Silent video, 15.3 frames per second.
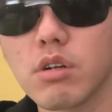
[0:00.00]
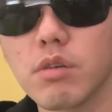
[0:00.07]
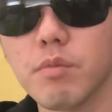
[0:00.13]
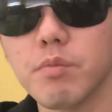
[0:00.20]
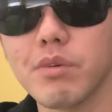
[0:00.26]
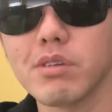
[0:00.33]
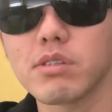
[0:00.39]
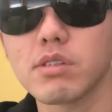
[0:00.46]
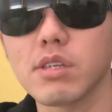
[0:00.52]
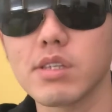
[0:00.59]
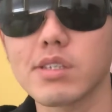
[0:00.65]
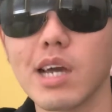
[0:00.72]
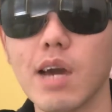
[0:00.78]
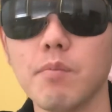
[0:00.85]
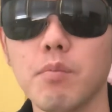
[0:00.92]
but since
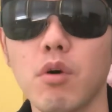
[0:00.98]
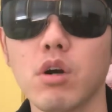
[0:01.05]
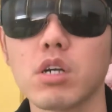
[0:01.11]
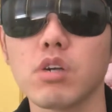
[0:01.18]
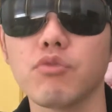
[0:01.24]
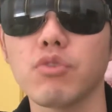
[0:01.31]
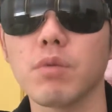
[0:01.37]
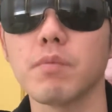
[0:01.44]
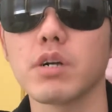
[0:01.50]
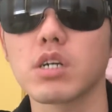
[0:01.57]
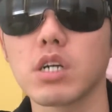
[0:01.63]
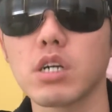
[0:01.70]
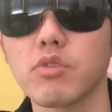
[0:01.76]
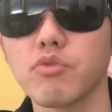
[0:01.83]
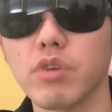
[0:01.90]
I bought it from a
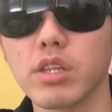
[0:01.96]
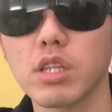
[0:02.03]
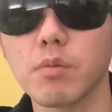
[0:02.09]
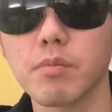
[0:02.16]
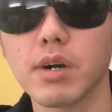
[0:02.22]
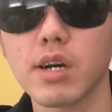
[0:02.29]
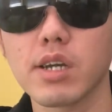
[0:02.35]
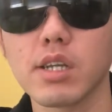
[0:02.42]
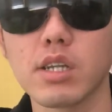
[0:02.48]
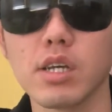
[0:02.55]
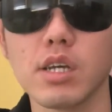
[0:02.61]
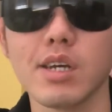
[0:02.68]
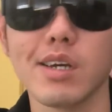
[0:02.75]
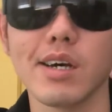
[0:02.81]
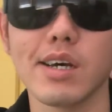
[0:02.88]
good friend of mine,
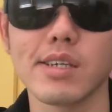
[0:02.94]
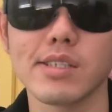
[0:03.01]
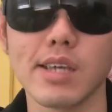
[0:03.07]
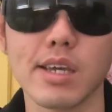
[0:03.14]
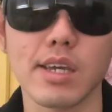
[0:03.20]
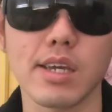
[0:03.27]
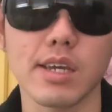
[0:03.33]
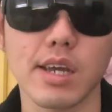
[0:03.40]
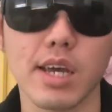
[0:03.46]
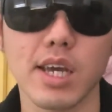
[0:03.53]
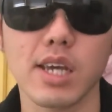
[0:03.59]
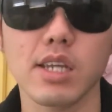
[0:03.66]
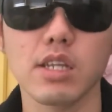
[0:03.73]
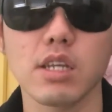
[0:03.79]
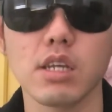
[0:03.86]
a second hand,